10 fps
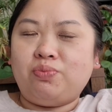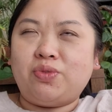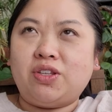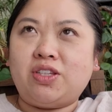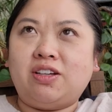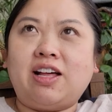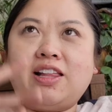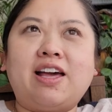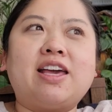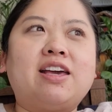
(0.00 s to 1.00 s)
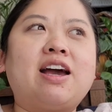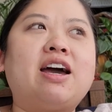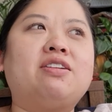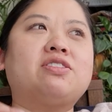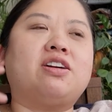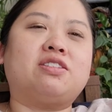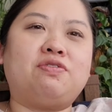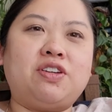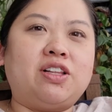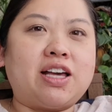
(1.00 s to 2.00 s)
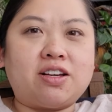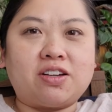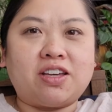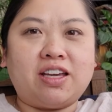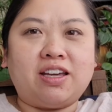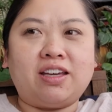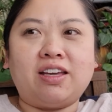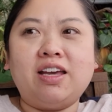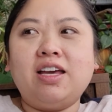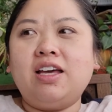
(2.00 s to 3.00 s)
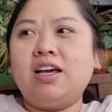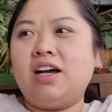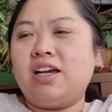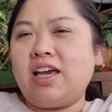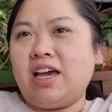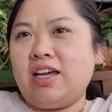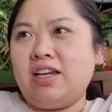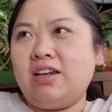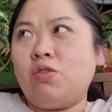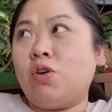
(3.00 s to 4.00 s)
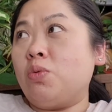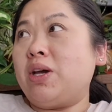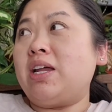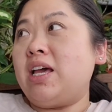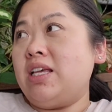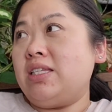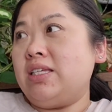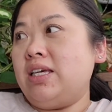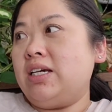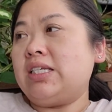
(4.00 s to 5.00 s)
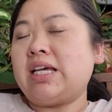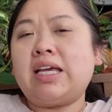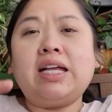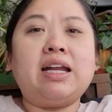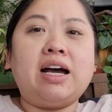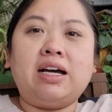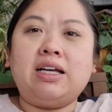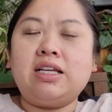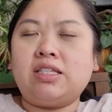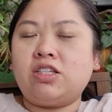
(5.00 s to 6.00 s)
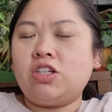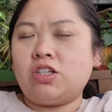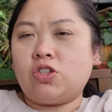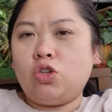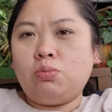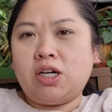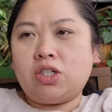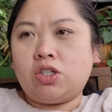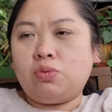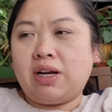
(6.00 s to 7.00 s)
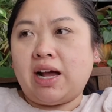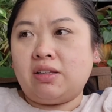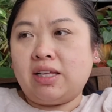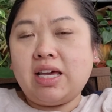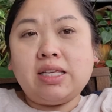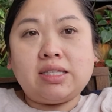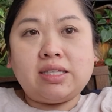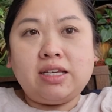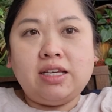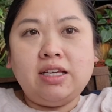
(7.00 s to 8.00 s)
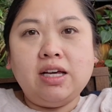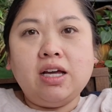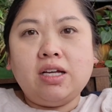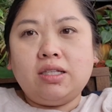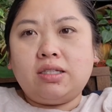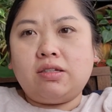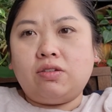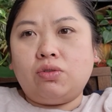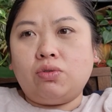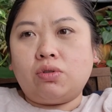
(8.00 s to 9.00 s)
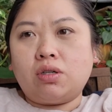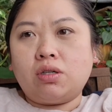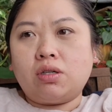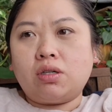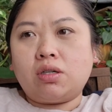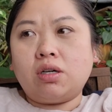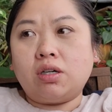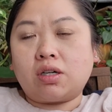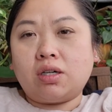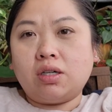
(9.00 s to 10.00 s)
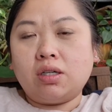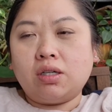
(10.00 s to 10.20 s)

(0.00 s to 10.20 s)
until I like kind of start to feel like cooking again or we get AC because I cannot it's just too much without the AC to cook